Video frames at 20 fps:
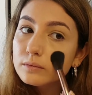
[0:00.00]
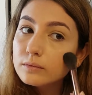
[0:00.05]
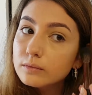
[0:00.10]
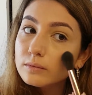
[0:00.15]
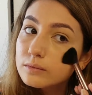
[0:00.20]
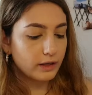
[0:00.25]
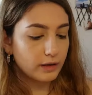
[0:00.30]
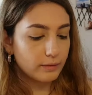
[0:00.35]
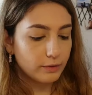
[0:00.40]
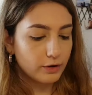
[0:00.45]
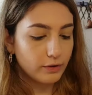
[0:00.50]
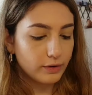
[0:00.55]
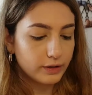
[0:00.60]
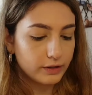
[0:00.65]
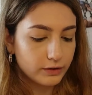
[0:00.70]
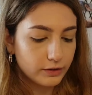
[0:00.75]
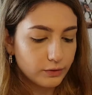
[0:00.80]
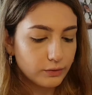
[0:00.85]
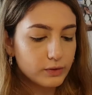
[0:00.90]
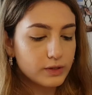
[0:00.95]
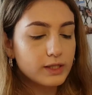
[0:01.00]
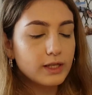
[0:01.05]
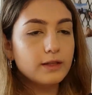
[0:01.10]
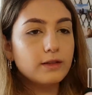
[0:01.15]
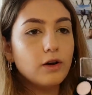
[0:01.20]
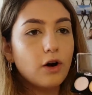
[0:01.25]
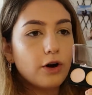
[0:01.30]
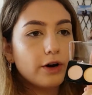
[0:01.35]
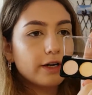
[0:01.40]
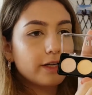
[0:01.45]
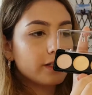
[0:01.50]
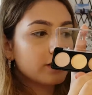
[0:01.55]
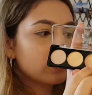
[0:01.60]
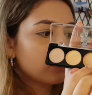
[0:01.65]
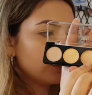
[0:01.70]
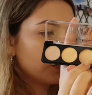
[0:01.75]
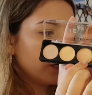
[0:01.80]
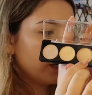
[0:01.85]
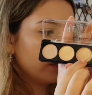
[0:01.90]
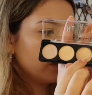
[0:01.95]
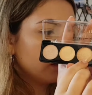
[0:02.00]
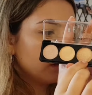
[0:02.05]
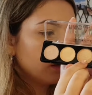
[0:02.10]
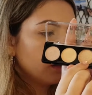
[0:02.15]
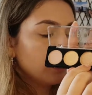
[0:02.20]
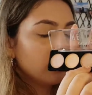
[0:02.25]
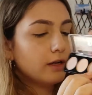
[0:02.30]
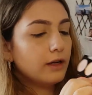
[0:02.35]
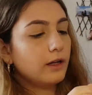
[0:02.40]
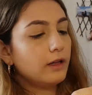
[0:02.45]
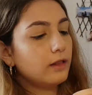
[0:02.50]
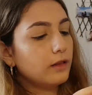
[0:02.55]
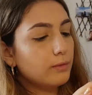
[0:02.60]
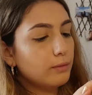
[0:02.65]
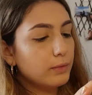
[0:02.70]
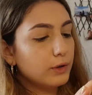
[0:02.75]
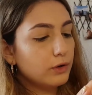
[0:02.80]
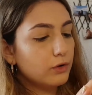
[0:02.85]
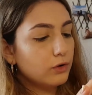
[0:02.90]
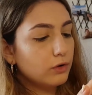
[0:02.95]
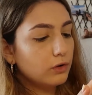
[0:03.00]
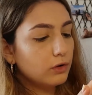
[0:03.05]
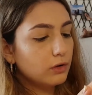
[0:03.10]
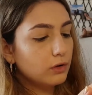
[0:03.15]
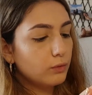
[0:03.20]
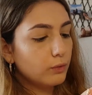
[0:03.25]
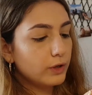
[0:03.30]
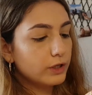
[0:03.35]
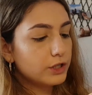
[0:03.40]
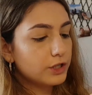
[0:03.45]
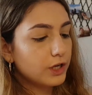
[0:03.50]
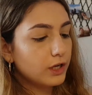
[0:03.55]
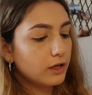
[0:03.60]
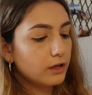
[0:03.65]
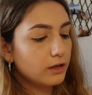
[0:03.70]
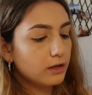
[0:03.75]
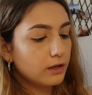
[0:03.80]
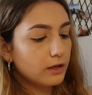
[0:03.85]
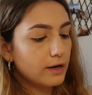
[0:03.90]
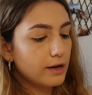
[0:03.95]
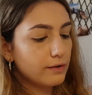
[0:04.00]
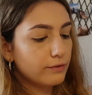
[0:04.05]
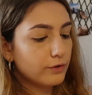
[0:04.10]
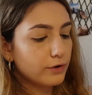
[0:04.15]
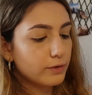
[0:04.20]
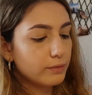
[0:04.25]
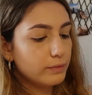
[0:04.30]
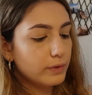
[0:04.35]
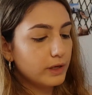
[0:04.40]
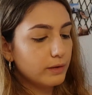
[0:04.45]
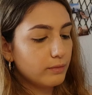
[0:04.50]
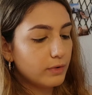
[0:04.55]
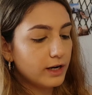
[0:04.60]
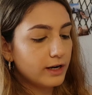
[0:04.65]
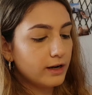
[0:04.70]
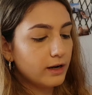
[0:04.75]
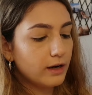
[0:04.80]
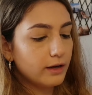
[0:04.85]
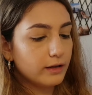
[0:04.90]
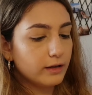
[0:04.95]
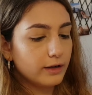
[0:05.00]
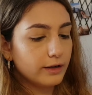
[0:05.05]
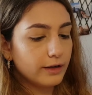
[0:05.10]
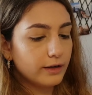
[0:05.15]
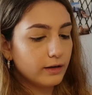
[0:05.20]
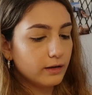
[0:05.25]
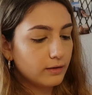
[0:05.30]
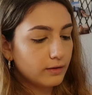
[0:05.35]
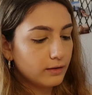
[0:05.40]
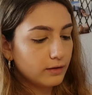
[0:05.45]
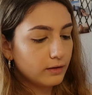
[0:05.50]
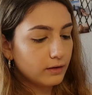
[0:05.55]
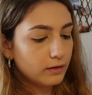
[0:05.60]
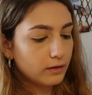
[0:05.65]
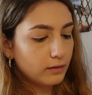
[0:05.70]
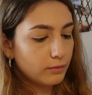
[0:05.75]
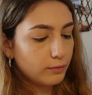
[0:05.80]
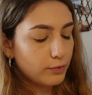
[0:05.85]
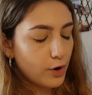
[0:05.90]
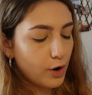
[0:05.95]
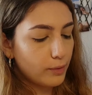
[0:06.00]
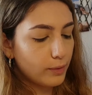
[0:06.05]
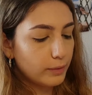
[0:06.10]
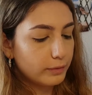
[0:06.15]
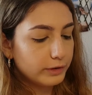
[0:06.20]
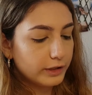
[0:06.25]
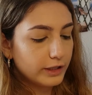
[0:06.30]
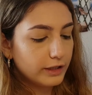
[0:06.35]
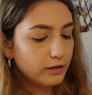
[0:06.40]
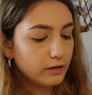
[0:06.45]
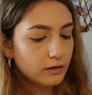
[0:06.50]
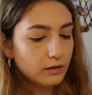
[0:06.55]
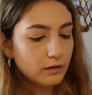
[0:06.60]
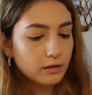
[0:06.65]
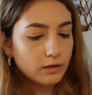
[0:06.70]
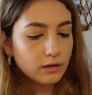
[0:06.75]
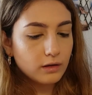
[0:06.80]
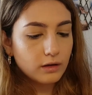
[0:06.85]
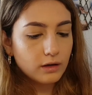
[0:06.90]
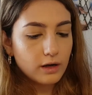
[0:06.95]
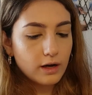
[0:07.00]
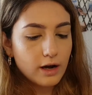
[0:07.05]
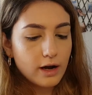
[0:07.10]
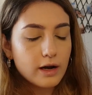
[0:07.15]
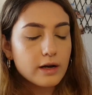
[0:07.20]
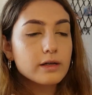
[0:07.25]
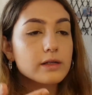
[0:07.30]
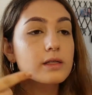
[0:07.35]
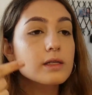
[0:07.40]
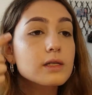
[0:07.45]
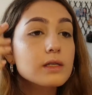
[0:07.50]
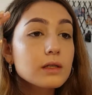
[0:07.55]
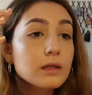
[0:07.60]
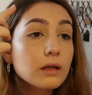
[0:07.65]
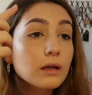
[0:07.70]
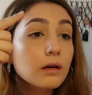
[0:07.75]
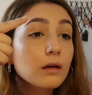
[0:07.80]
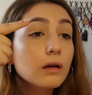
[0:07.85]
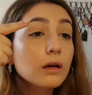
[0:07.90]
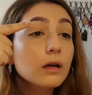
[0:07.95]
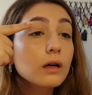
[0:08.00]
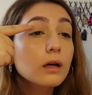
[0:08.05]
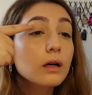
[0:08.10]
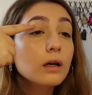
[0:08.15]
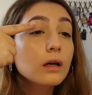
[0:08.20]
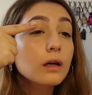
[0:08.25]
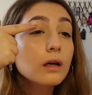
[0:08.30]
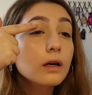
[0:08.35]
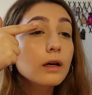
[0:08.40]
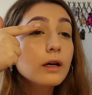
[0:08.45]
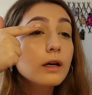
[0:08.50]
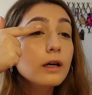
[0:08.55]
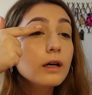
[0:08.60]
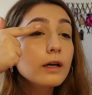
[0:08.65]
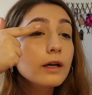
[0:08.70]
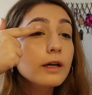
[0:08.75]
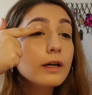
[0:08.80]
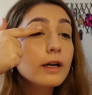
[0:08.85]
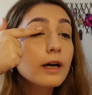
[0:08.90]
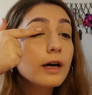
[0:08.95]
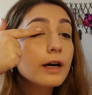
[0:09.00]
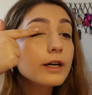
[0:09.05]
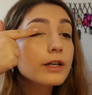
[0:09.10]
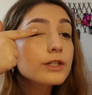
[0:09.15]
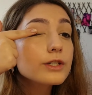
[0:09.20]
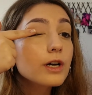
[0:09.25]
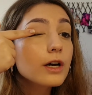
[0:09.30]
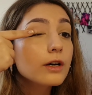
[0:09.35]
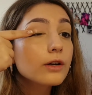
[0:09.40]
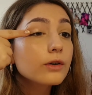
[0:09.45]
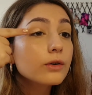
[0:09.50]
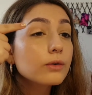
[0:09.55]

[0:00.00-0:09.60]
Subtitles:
And I'm going to use the darkest shade in the middle, which can never be my highlight, probably, as an eyeshadow.